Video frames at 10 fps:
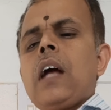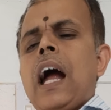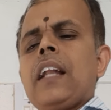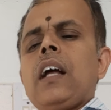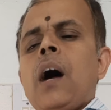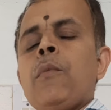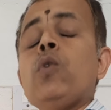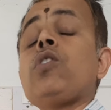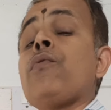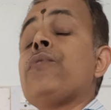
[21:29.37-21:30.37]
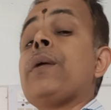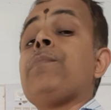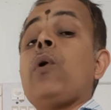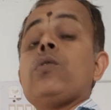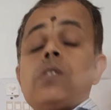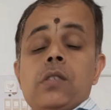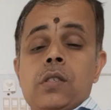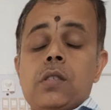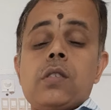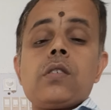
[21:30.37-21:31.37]
and the amount of
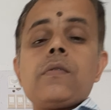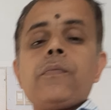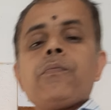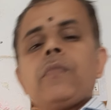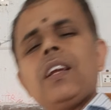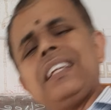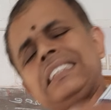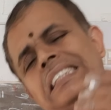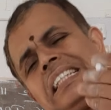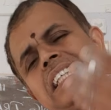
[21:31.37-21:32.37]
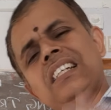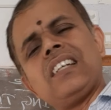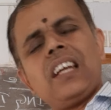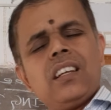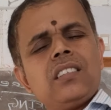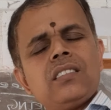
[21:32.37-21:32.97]
deposits in a single day.